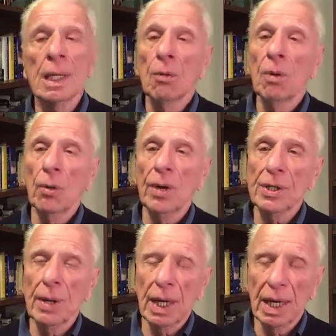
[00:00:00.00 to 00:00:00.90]
Well, when
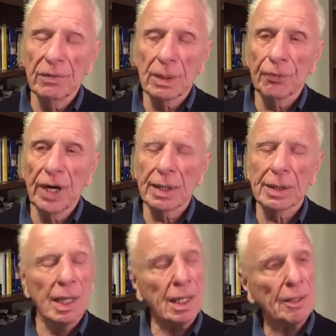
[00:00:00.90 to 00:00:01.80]
you have the
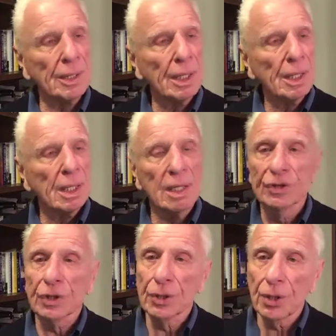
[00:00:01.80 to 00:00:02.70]
breakdown of
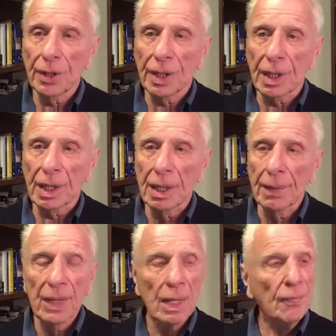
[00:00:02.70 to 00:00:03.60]
security,
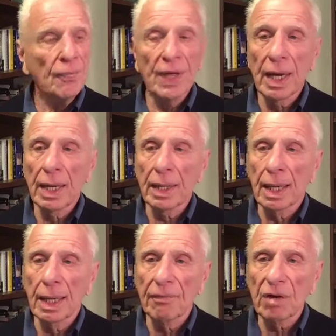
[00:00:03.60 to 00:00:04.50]
then
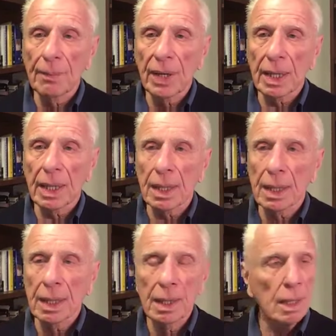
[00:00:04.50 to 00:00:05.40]

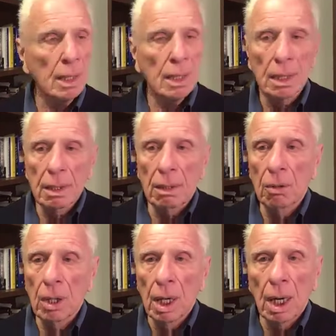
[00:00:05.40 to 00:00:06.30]
everybody, the
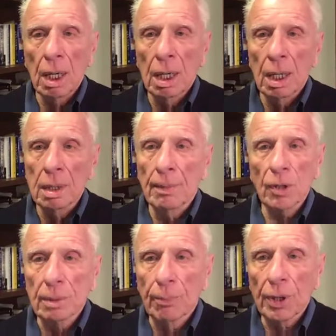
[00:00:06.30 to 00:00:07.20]

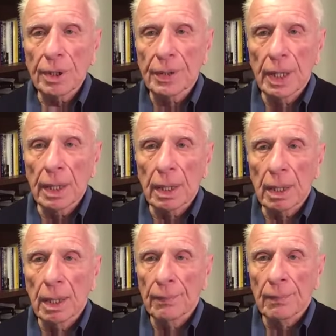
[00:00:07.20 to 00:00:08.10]
most important thing,
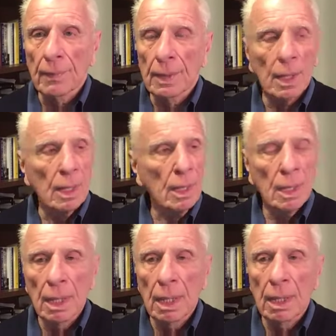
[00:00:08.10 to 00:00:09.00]

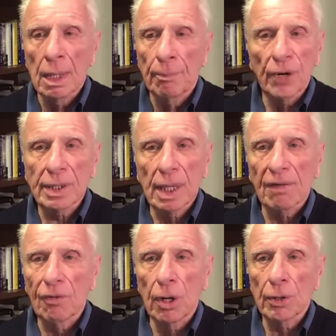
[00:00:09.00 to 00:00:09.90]
breakdown
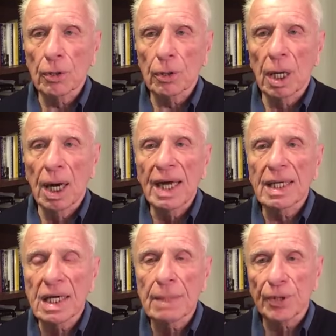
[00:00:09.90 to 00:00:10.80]
of law and order, I
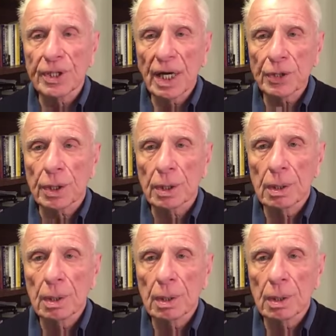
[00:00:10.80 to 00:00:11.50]
need protection.